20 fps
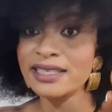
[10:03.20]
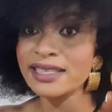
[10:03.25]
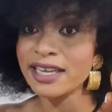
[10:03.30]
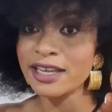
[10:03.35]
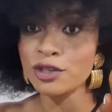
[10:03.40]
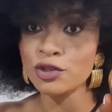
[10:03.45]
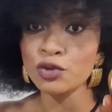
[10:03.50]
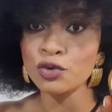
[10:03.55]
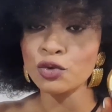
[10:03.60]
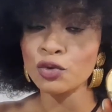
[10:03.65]

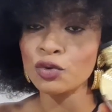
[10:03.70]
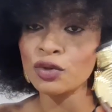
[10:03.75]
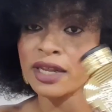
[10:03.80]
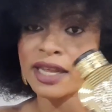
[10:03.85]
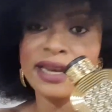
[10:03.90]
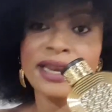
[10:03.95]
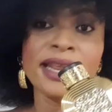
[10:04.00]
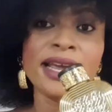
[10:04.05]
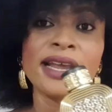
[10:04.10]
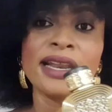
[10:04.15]
Intense Gold,
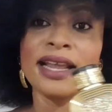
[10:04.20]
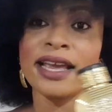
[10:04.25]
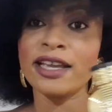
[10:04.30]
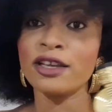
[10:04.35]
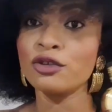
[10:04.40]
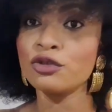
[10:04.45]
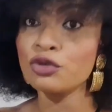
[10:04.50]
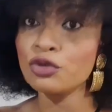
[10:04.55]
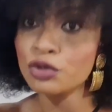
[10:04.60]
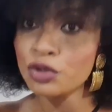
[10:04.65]
and they are
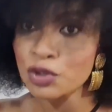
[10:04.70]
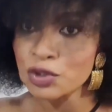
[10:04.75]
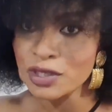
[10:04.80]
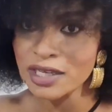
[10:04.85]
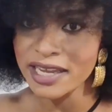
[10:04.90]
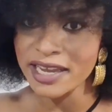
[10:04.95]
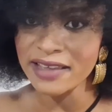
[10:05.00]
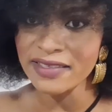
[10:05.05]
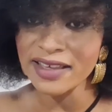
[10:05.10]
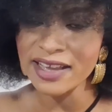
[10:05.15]
like good
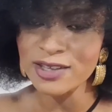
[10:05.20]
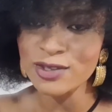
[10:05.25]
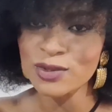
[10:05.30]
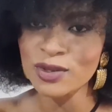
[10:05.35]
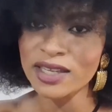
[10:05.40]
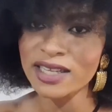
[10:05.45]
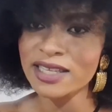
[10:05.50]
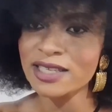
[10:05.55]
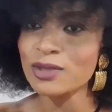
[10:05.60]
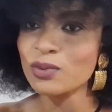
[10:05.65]
together.
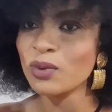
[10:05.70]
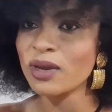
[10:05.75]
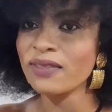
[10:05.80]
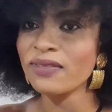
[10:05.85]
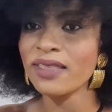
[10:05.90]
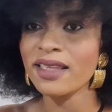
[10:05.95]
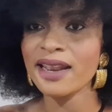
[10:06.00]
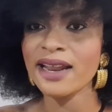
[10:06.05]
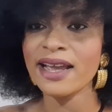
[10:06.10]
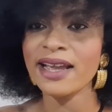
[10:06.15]
So it is
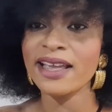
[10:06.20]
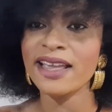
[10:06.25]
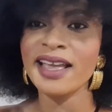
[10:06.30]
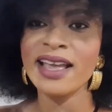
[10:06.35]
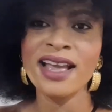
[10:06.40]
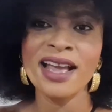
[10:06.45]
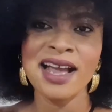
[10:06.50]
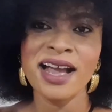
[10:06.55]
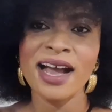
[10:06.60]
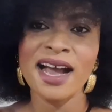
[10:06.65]
one that
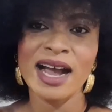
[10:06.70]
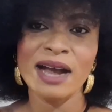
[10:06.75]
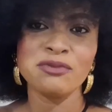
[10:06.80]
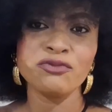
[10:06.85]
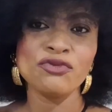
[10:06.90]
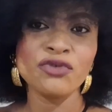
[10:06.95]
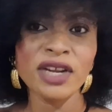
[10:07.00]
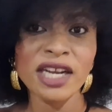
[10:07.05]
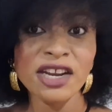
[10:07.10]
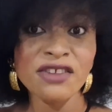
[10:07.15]
I
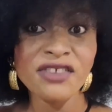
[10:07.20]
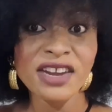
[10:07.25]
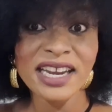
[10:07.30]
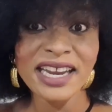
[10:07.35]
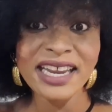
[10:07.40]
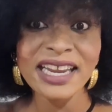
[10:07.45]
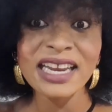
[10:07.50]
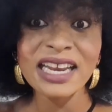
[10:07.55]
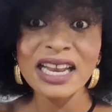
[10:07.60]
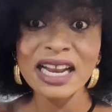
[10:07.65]
am really,
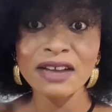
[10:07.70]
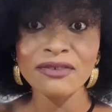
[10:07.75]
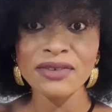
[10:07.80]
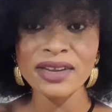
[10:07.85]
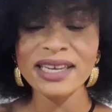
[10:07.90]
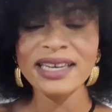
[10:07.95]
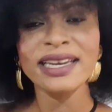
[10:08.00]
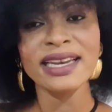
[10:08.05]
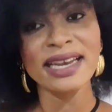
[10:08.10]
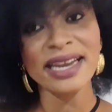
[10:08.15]
really
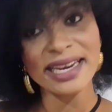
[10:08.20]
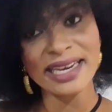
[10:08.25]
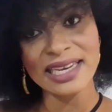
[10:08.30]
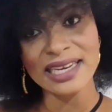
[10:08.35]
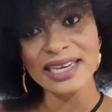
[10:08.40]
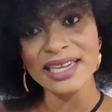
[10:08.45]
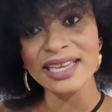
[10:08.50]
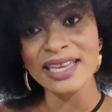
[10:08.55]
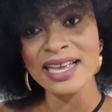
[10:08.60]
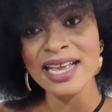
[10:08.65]
loving
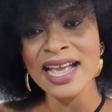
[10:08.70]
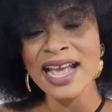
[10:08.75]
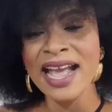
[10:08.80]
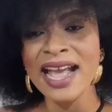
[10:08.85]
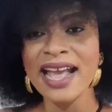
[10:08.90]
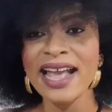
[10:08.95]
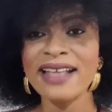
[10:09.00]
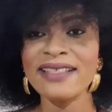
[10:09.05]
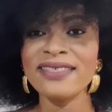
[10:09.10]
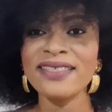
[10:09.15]
lately.
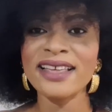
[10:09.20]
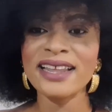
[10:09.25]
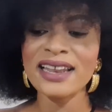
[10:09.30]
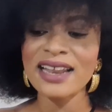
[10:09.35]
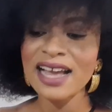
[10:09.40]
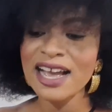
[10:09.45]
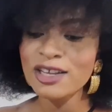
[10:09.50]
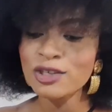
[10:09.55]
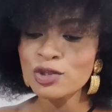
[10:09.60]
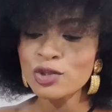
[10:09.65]
And the
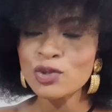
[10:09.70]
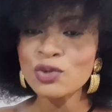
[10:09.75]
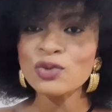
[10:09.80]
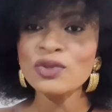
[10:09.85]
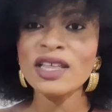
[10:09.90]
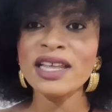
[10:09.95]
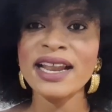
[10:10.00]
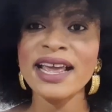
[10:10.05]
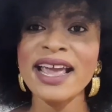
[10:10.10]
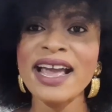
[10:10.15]
last two
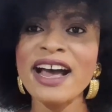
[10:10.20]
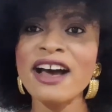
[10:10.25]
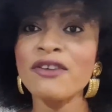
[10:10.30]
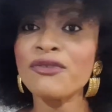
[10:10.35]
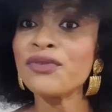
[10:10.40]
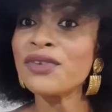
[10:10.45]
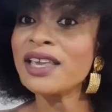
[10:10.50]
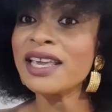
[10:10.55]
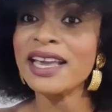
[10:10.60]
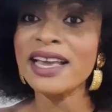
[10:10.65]
that I
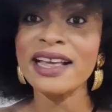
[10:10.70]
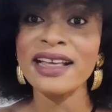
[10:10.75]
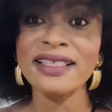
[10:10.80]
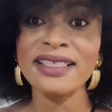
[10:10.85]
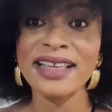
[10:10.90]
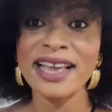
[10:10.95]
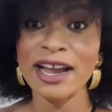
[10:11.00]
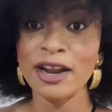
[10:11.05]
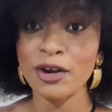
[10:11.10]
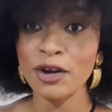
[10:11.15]
have here,
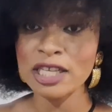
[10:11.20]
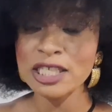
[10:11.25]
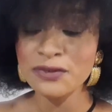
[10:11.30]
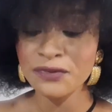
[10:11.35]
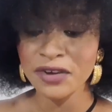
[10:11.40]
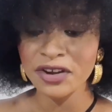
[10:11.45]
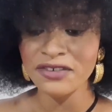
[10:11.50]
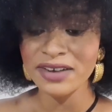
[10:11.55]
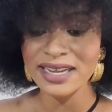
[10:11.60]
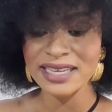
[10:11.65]
they are not
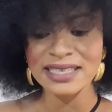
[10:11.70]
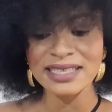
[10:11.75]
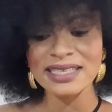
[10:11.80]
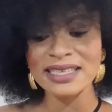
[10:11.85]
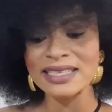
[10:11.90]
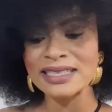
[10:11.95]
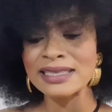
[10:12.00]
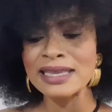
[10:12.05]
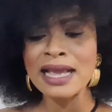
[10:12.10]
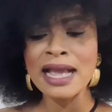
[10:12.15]

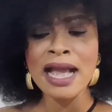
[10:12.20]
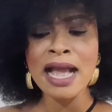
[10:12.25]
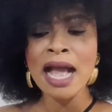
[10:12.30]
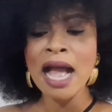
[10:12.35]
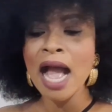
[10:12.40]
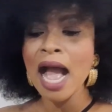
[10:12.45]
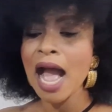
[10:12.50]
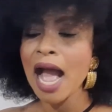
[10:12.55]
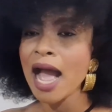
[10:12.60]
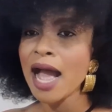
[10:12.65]
fragrances.
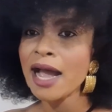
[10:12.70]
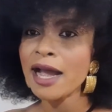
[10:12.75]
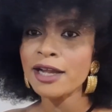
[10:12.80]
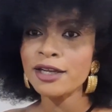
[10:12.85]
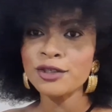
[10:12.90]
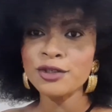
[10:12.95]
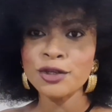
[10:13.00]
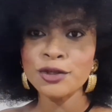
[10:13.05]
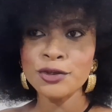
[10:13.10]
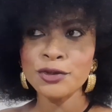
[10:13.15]

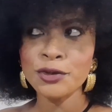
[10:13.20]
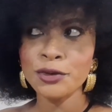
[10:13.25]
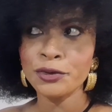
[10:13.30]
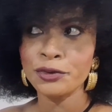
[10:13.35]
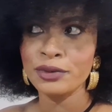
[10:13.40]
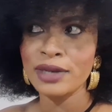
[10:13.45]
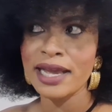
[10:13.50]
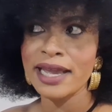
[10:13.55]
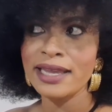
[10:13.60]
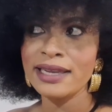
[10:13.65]
I don't know,
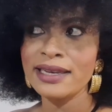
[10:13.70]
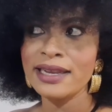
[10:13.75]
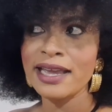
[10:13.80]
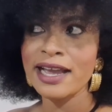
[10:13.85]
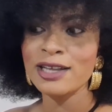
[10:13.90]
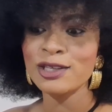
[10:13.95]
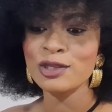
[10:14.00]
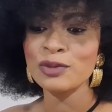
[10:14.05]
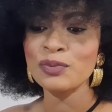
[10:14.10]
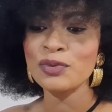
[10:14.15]
like they
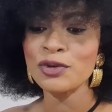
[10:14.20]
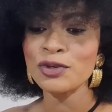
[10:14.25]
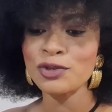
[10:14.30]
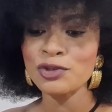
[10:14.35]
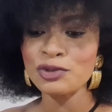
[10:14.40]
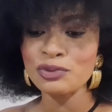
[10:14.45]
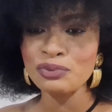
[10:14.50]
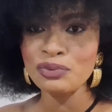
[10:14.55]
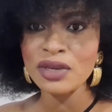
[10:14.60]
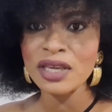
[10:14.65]
are
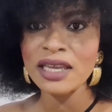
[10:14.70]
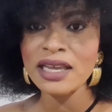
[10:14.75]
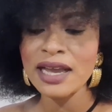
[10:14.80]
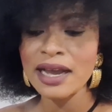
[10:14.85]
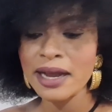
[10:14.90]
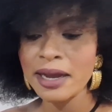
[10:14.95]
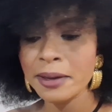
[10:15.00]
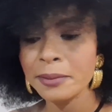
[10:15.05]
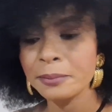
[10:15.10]
supposed to be